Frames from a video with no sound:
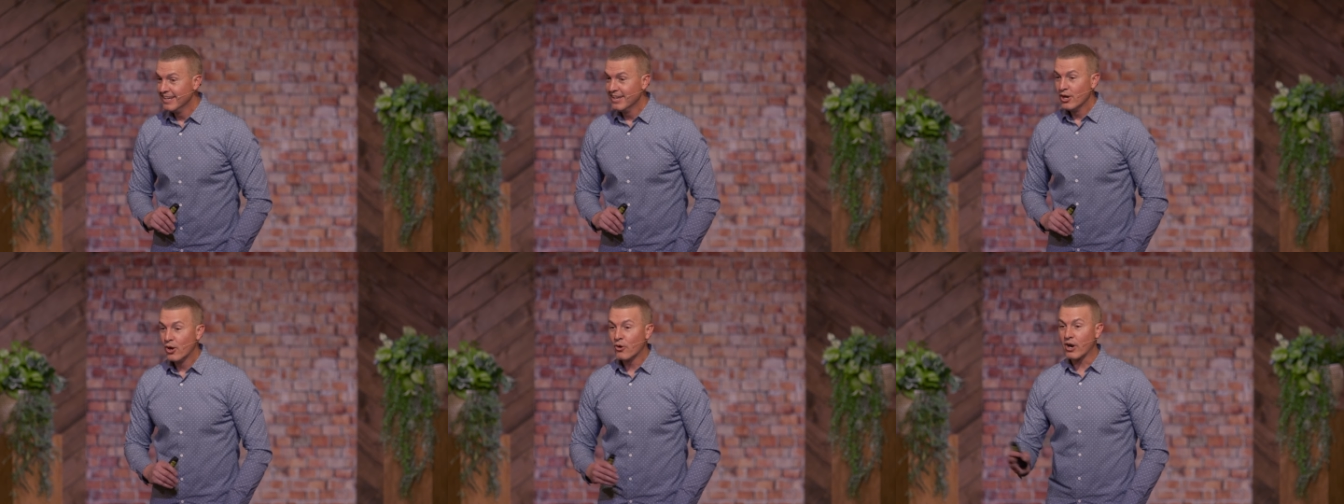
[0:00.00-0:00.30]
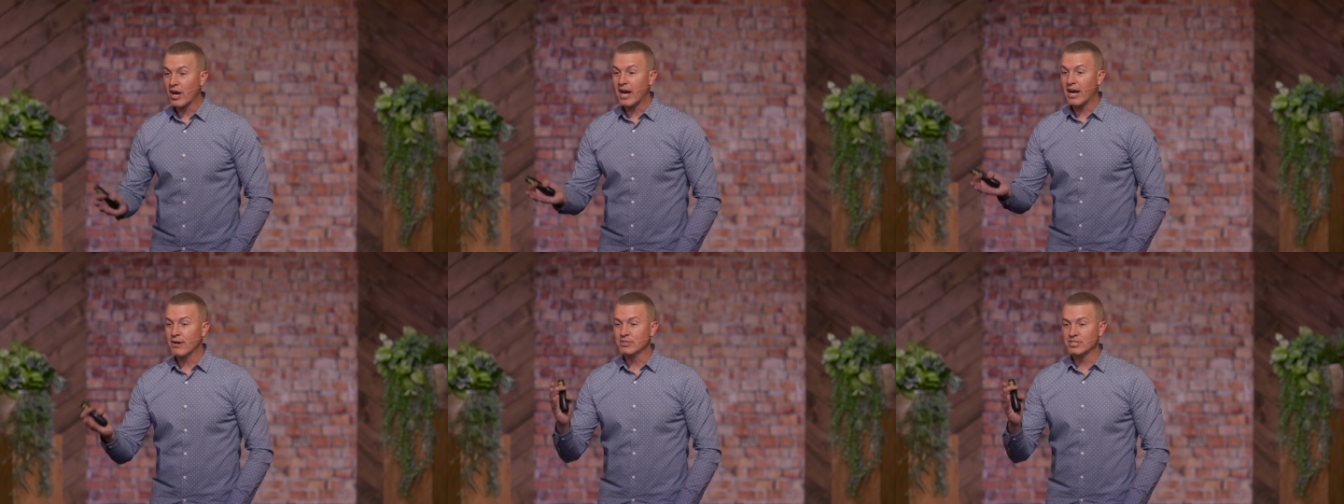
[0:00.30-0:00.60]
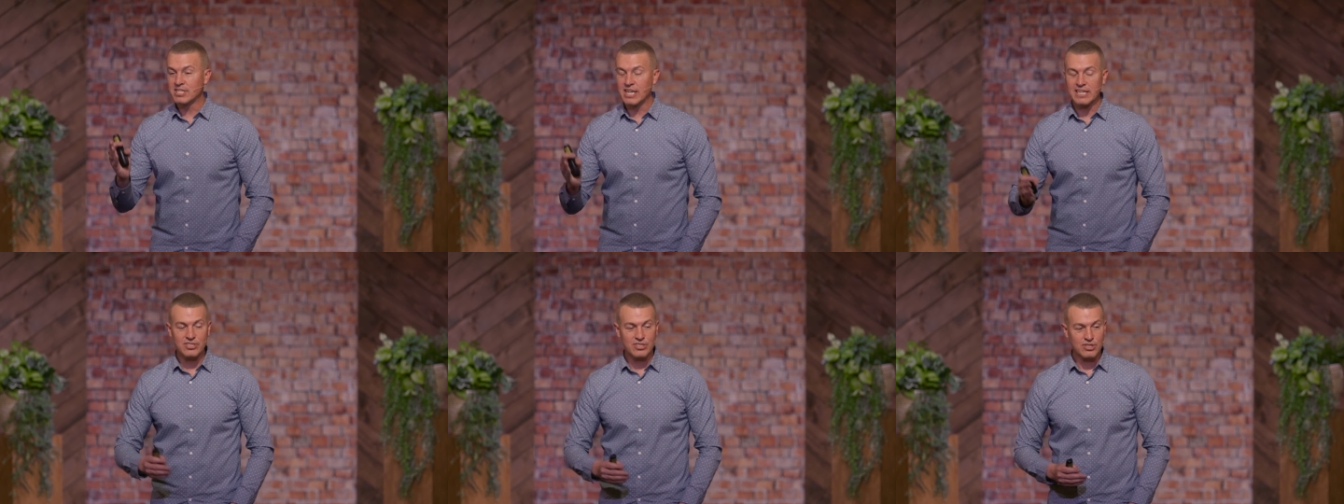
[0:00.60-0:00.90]
Or I always
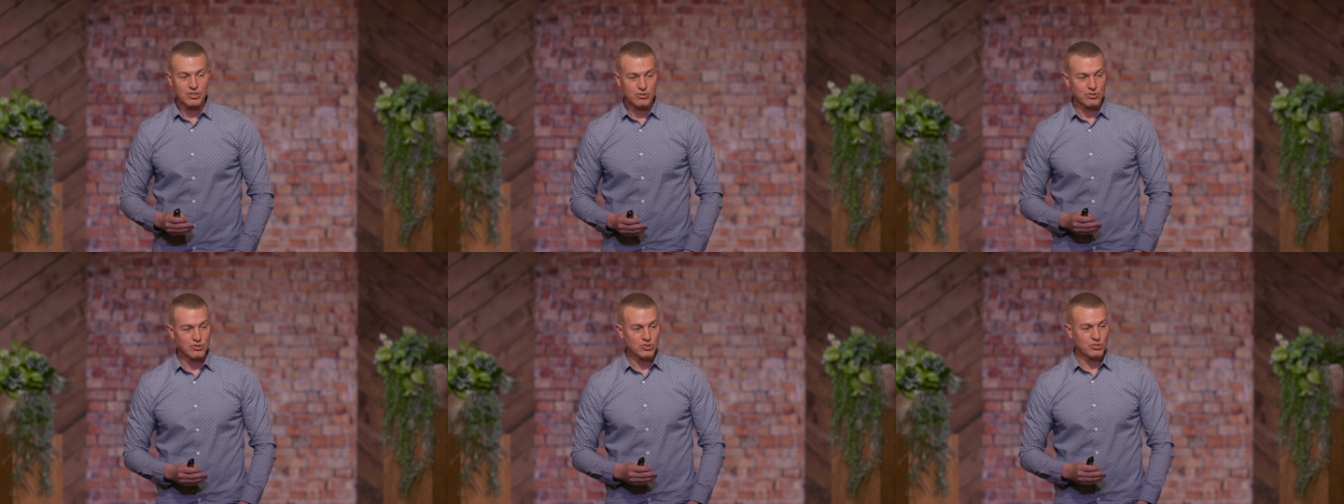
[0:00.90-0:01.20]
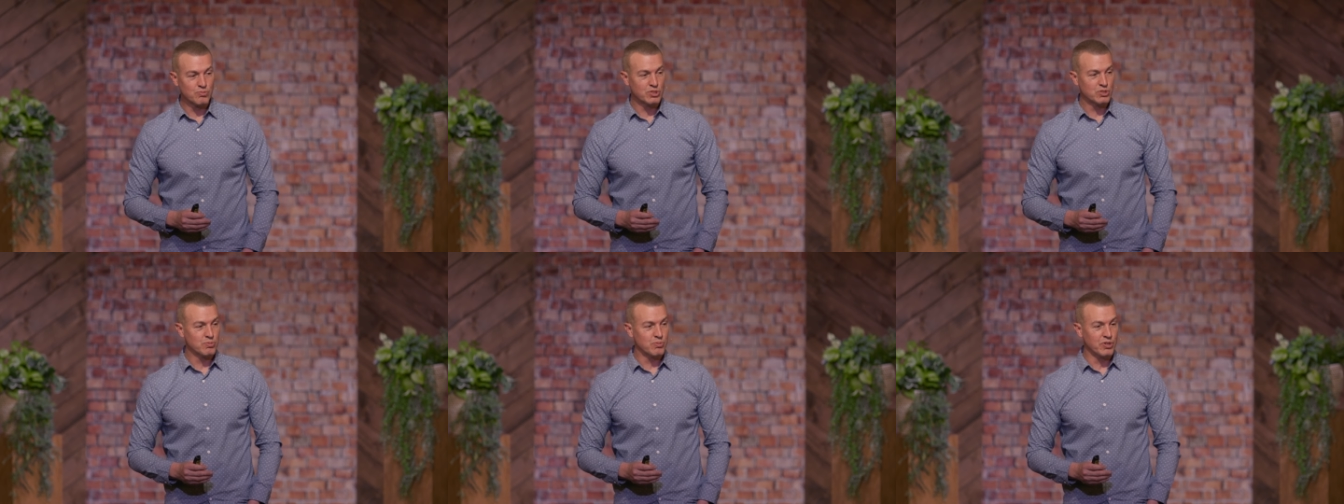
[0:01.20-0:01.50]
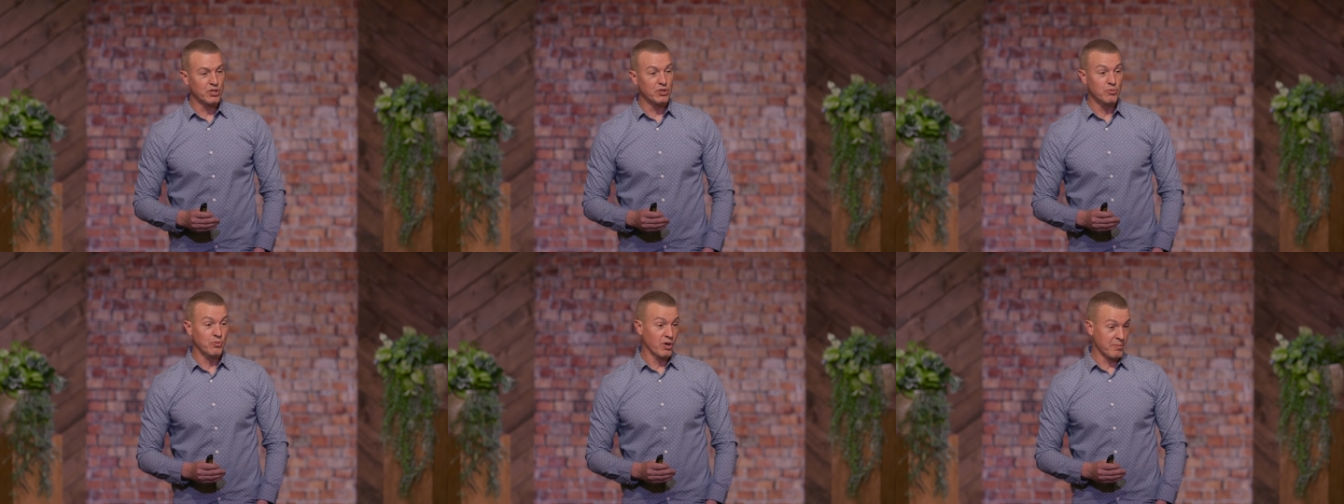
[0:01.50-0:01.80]
ask the girls, which one
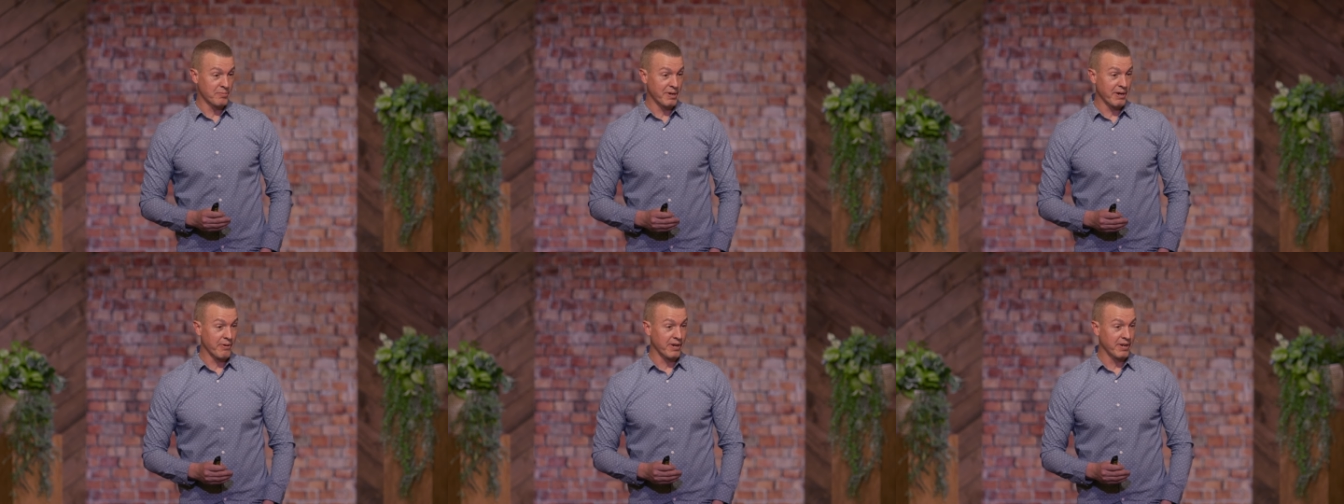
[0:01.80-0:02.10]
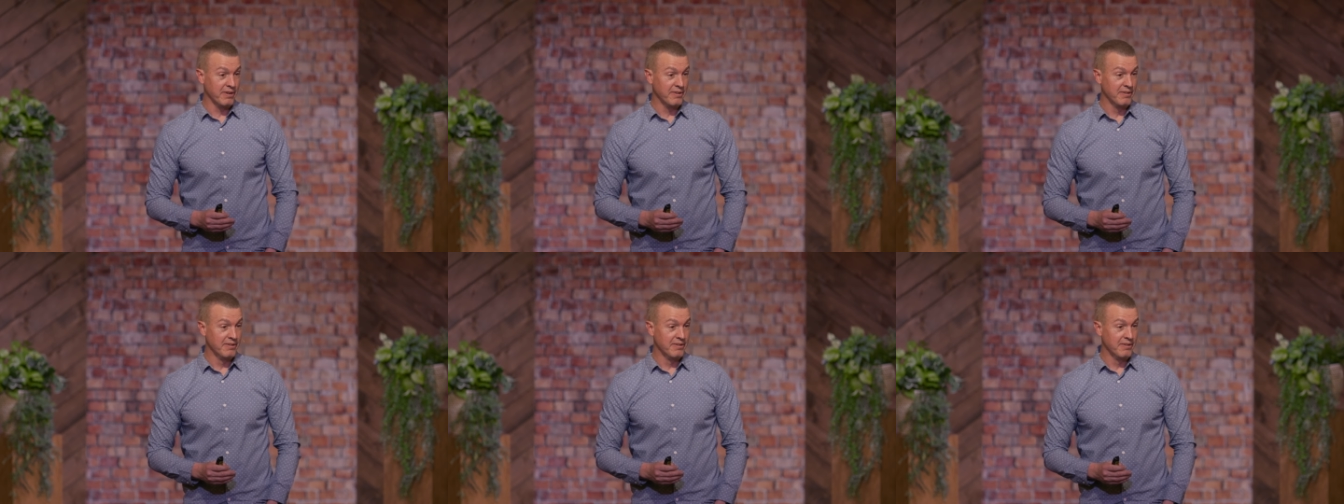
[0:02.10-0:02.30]
do you want to marry?